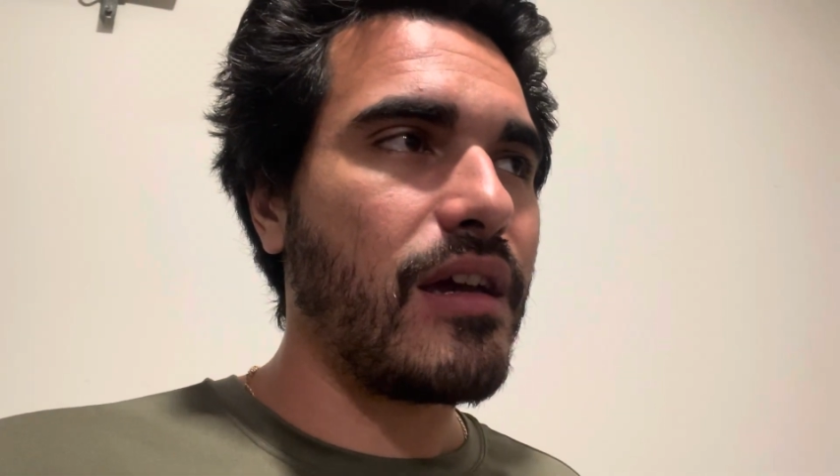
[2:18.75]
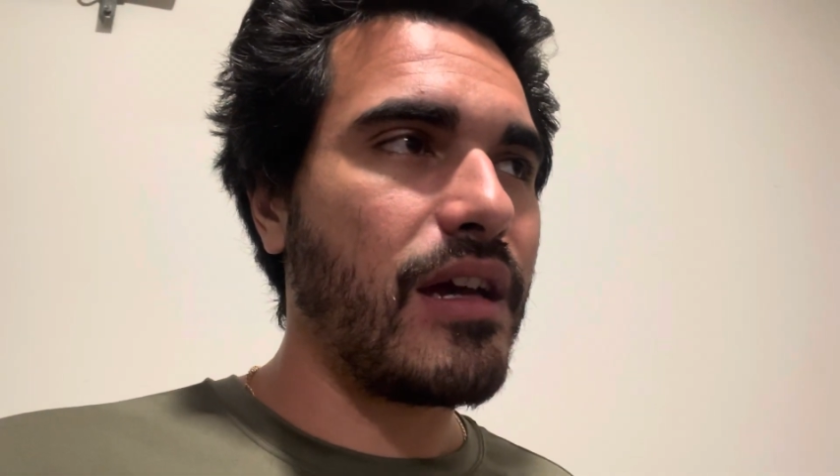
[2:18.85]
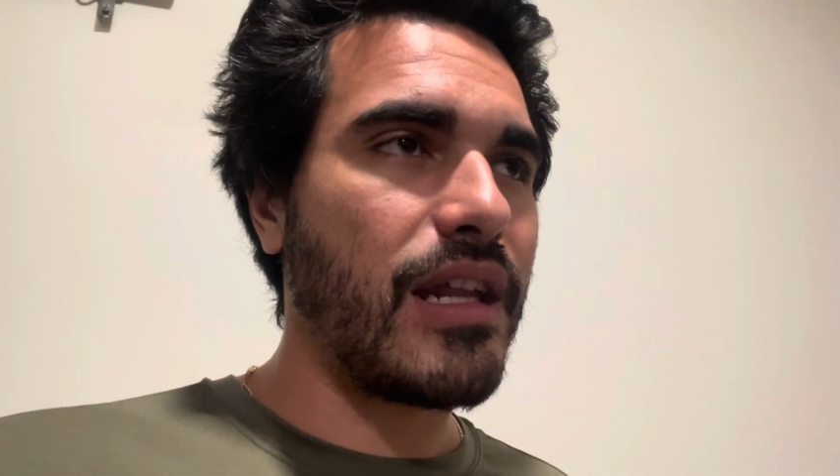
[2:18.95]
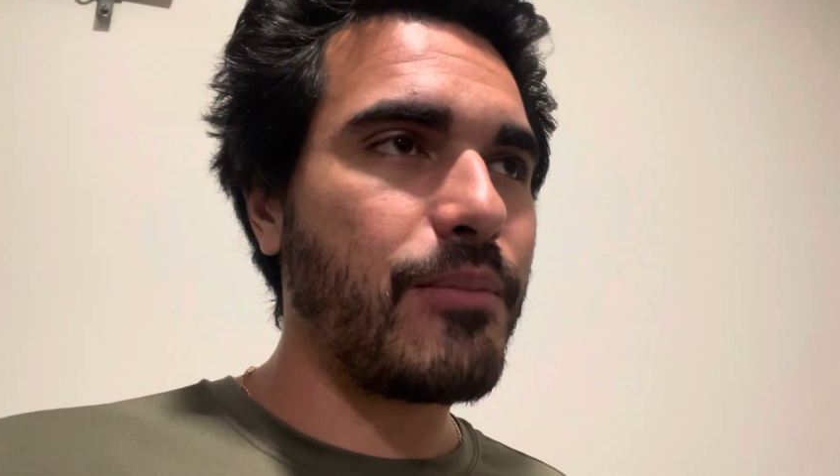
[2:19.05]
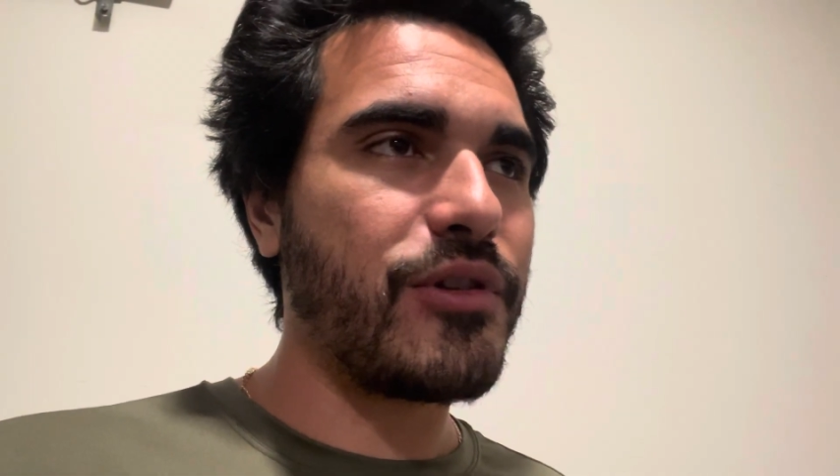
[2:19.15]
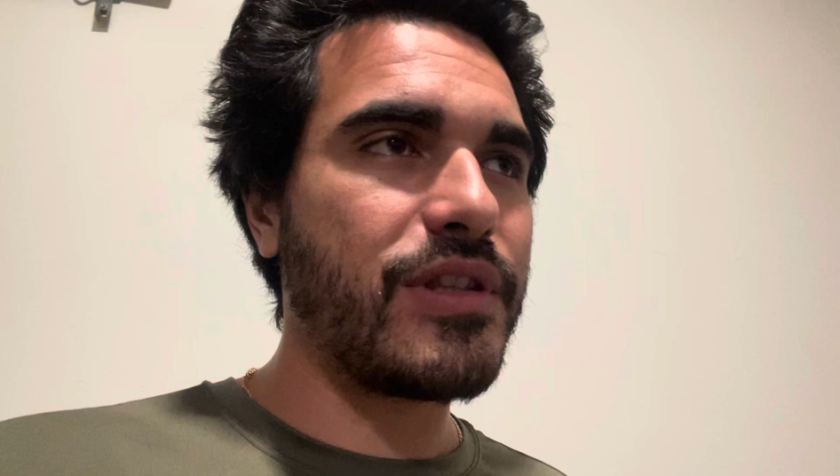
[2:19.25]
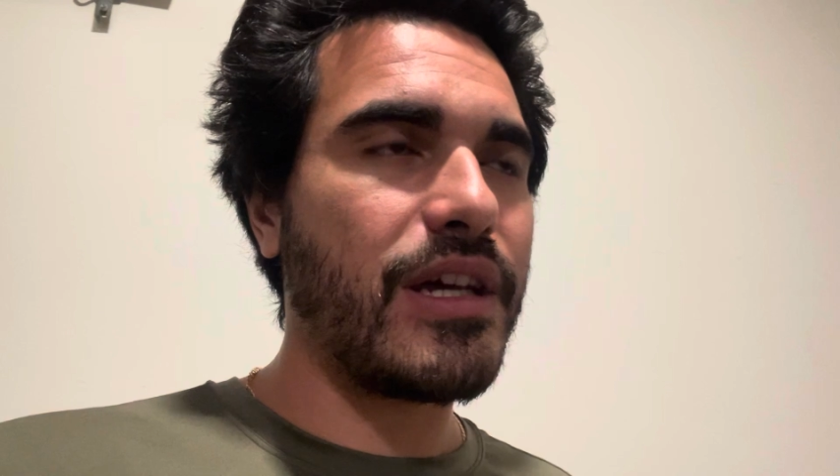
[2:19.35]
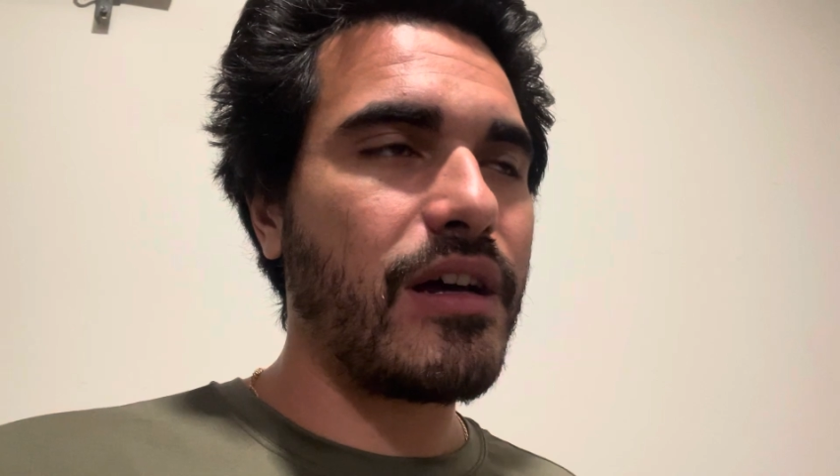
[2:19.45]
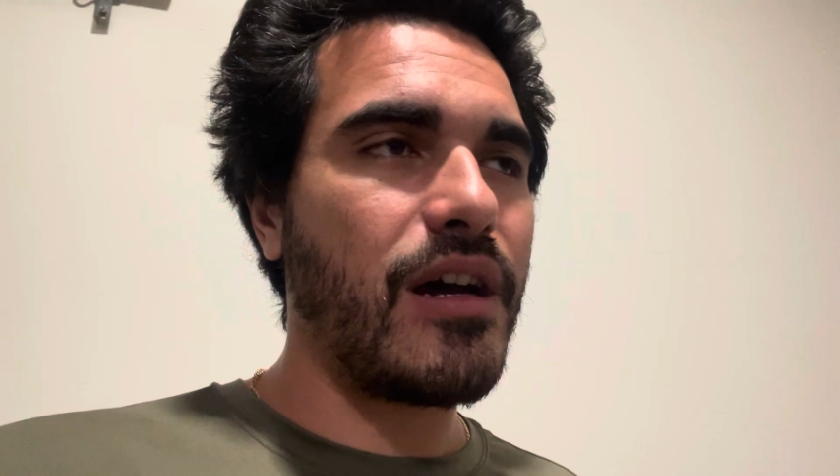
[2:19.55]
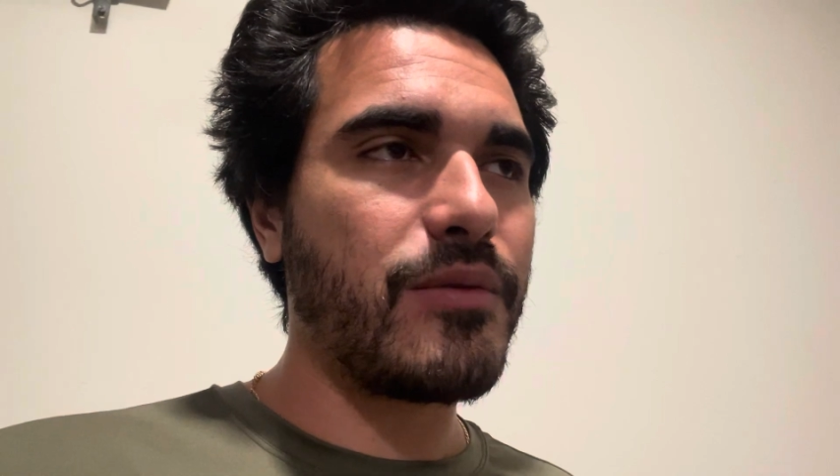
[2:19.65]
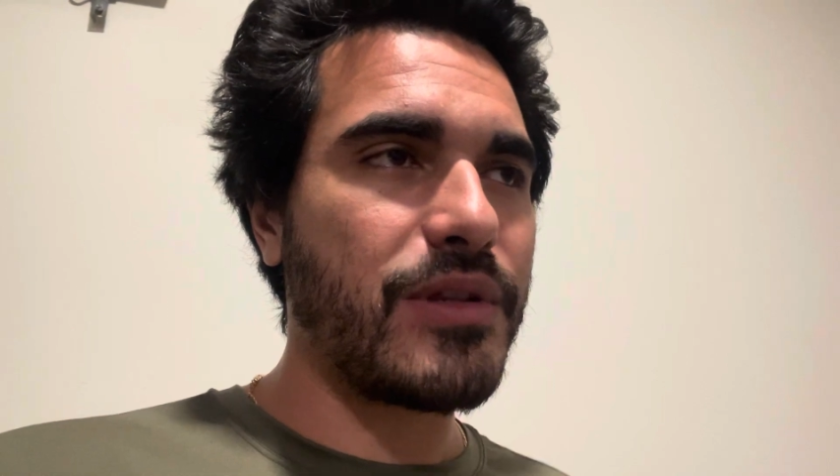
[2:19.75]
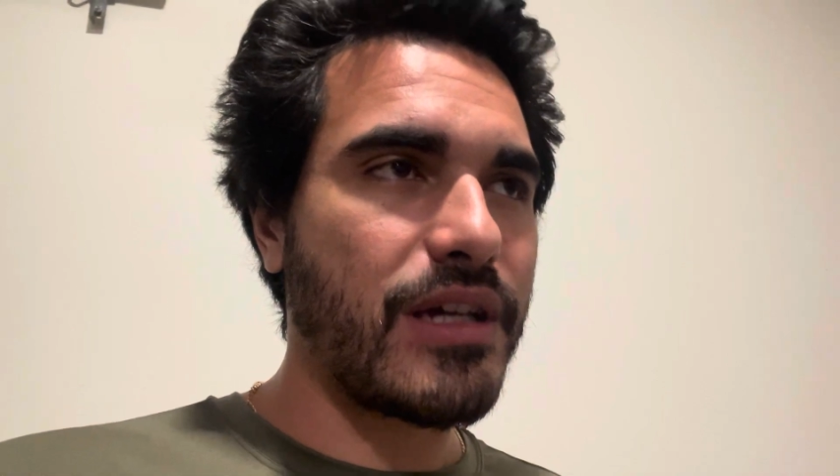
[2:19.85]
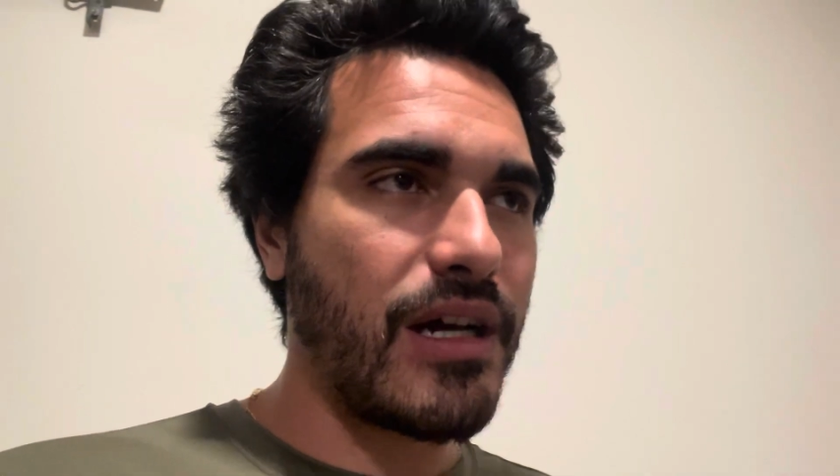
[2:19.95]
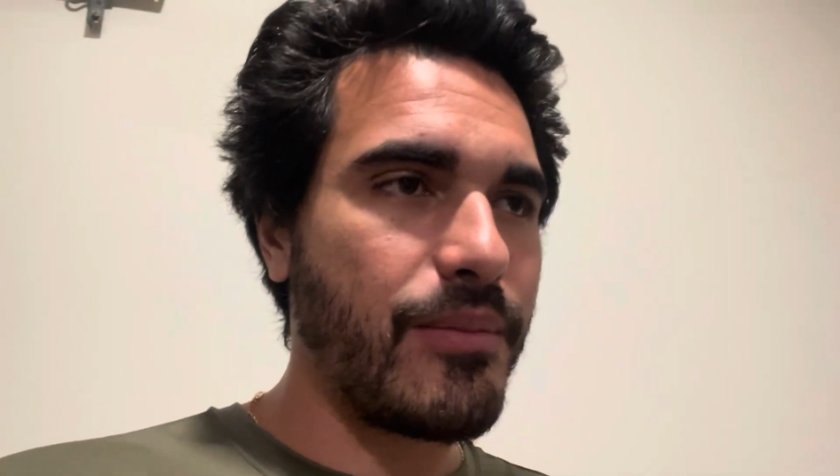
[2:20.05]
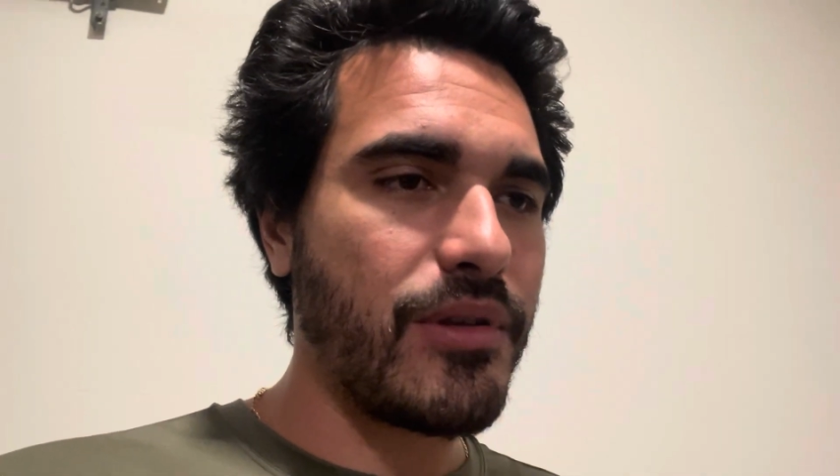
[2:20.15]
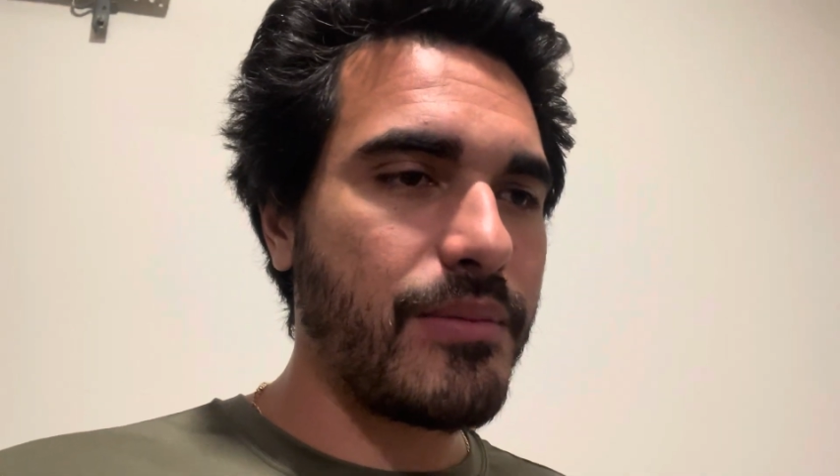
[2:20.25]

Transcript: and I put that on with a couple